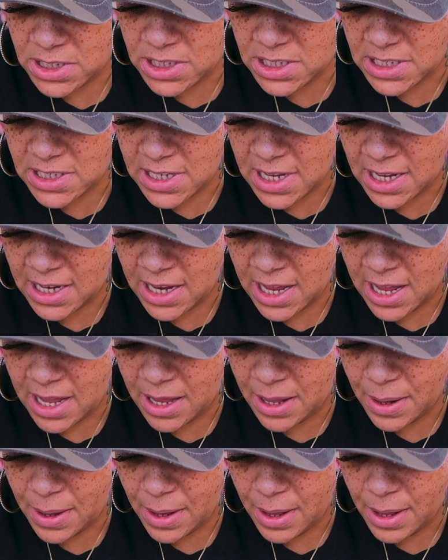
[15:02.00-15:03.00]
did she say
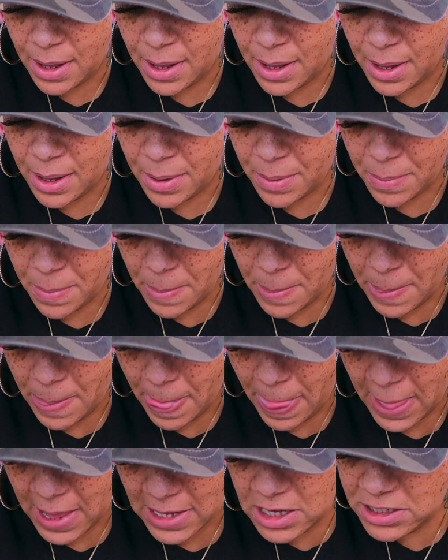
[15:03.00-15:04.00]
that? Um,
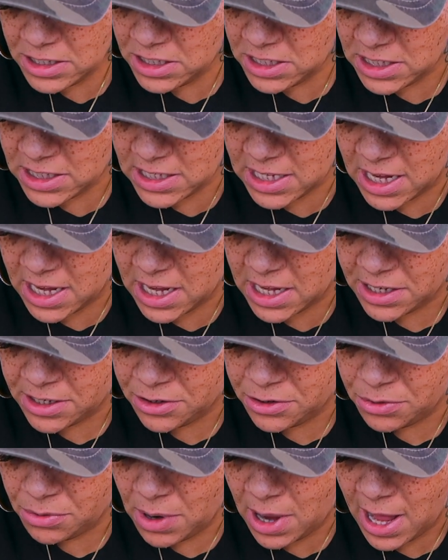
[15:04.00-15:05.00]
she just said,
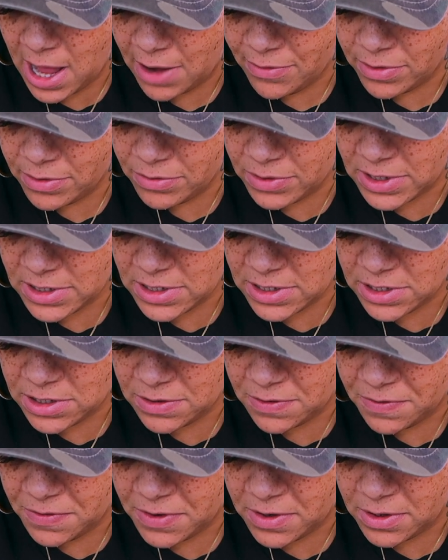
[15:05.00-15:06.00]
Do I have a reason
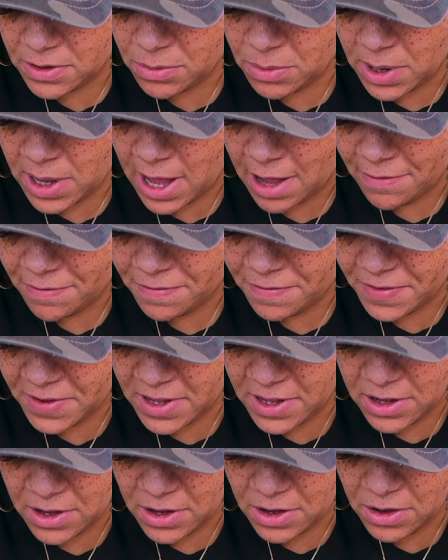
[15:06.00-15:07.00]
to feel the way I
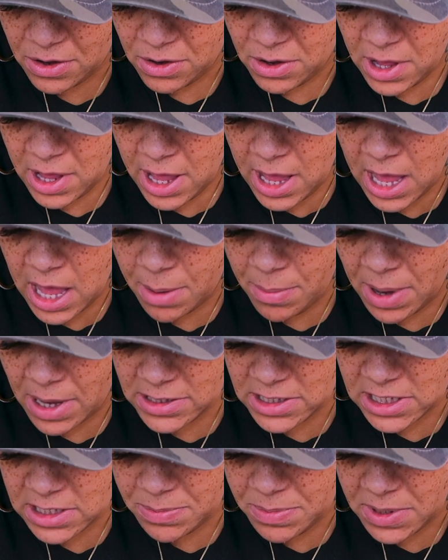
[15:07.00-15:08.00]
feel? Am
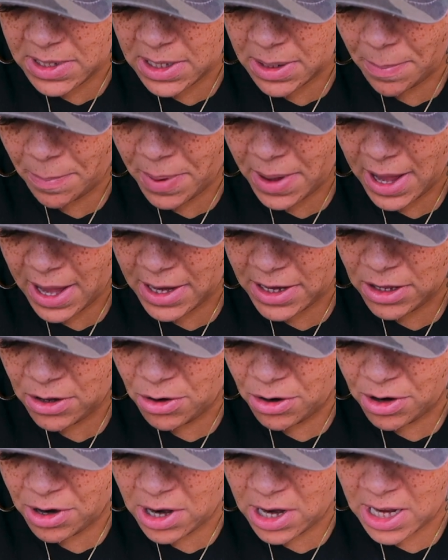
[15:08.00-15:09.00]
I just being petty
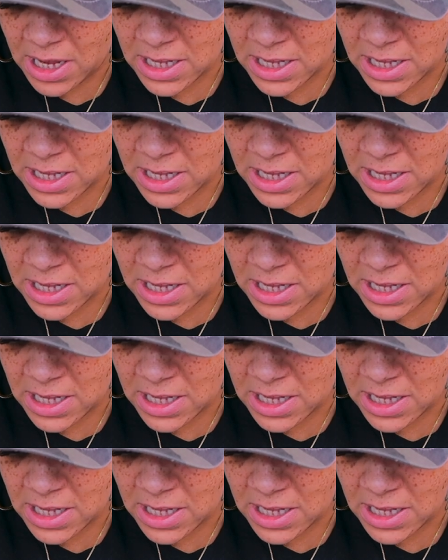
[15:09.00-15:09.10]
or